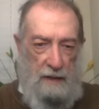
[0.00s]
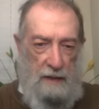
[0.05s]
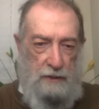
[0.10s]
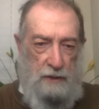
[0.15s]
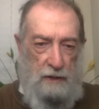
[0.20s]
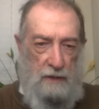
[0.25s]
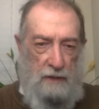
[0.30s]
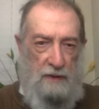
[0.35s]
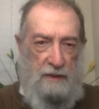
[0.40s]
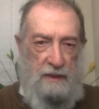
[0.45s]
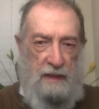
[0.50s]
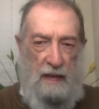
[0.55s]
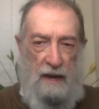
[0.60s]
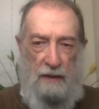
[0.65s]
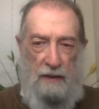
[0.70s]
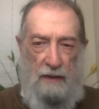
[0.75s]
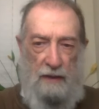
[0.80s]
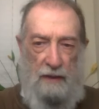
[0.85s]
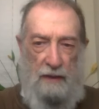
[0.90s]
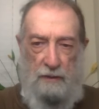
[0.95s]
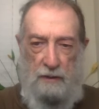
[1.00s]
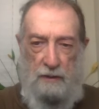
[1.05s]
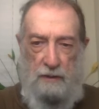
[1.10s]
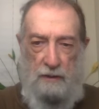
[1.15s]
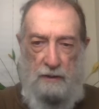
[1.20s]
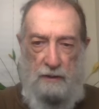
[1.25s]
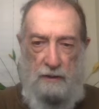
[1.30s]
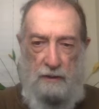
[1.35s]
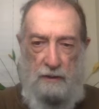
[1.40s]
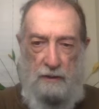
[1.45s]
I should have hit that other
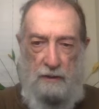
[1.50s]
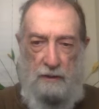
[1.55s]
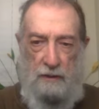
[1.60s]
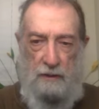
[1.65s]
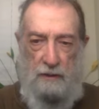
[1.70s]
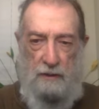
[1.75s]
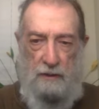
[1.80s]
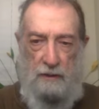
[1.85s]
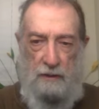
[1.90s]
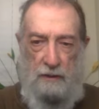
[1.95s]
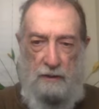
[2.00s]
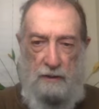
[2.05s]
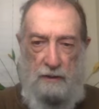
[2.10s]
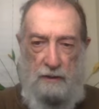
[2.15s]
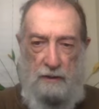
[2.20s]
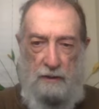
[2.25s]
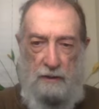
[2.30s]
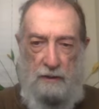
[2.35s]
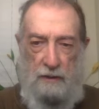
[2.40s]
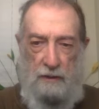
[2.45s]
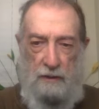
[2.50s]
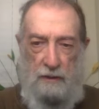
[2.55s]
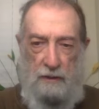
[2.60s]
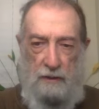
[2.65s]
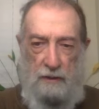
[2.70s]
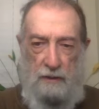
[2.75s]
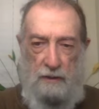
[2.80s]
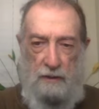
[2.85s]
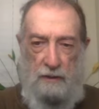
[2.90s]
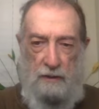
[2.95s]
key,
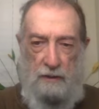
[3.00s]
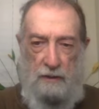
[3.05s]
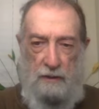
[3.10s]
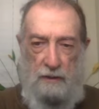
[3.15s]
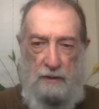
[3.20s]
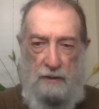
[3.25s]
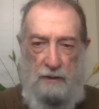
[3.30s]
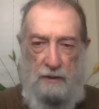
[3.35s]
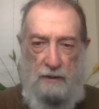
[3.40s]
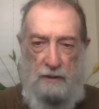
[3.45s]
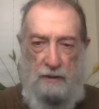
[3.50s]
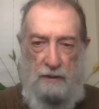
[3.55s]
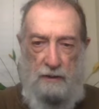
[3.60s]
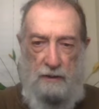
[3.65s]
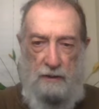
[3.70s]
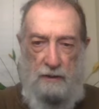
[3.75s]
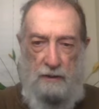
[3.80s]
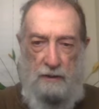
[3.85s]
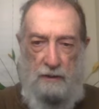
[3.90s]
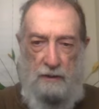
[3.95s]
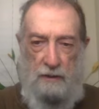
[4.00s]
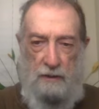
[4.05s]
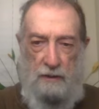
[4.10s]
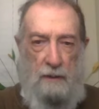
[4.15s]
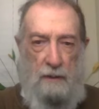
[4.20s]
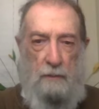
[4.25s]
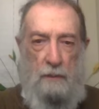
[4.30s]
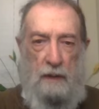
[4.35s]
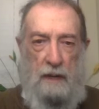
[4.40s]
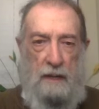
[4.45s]
but I made a boo-boo, so that's
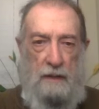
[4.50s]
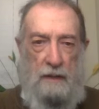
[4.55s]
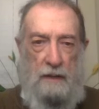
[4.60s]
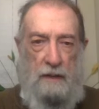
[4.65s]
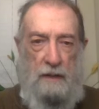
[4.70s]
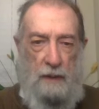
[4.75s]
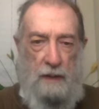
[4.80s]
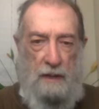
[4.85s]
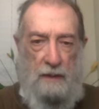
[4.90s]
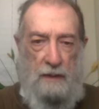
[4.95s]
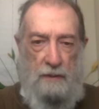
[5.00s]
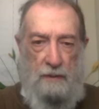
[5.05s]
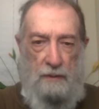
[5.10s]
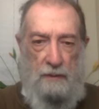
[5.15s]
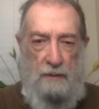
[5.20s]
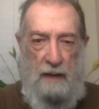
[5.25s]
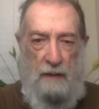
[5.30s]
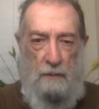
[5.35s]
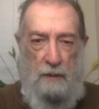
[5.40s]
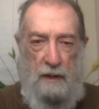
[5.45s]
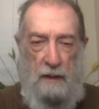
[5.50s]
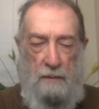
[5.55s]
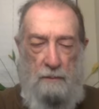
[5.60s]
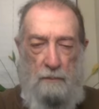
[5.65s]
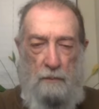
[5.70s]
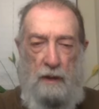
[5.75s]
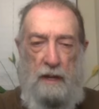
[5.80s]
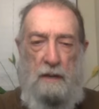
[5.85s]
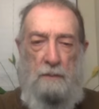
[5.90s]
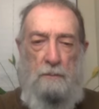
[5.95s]
okay. We can we can do that. We can
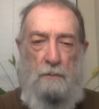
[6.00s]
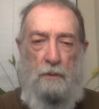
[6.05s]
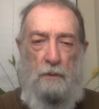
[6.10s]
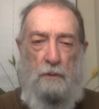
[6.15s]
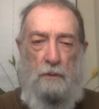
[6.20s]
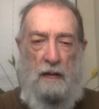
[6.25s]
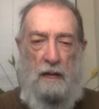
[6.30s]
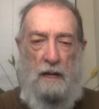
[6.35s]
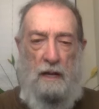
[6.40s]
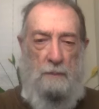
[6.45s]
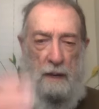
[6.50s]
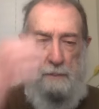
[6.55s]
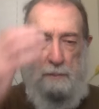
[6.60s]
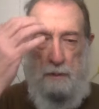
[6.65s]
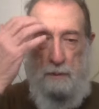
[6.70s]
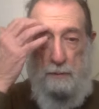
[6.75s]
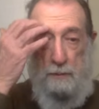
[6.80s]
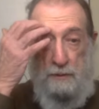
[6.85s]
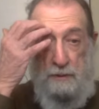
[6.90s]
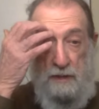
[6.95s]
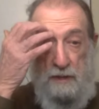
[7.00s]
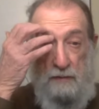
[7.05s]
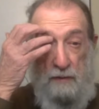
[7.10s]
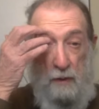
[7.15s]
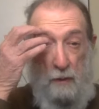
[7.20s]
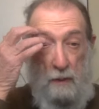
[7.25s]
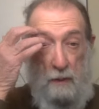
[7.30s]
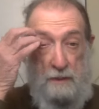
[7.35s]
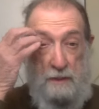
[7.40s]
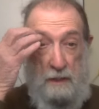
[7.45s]
we can we're allowed to make boo-boos every
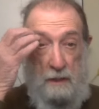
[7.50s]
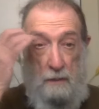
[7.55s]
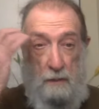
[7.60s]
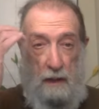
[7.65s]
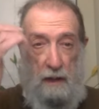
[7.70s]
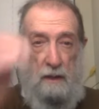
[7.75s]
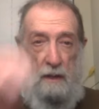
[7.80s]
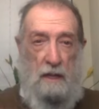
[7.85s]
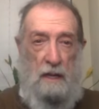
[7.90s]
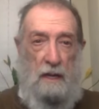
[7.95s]
once in a while.